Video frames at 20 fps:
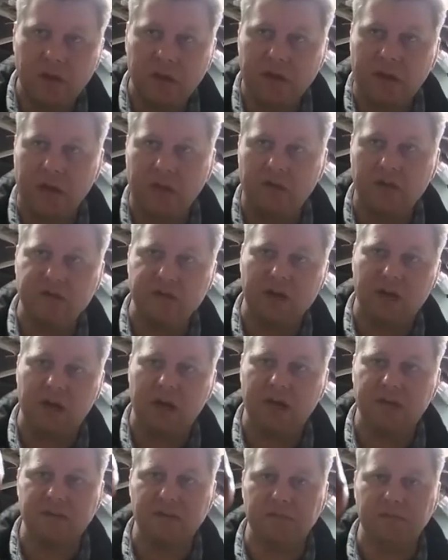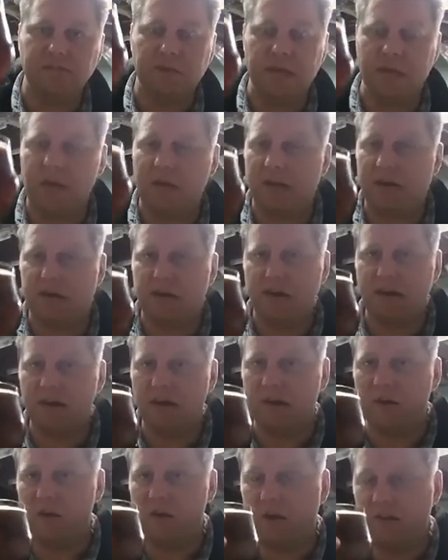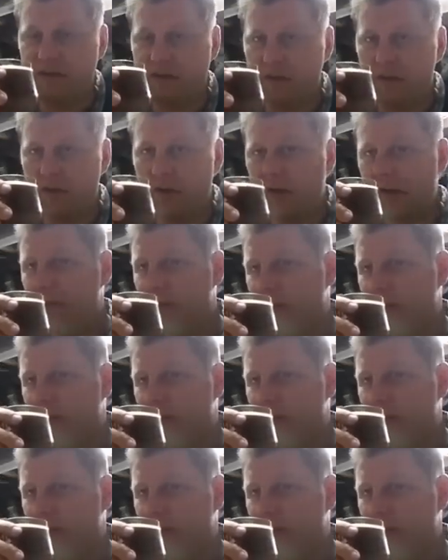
Color is awesome, and you know, I'll tell you what I did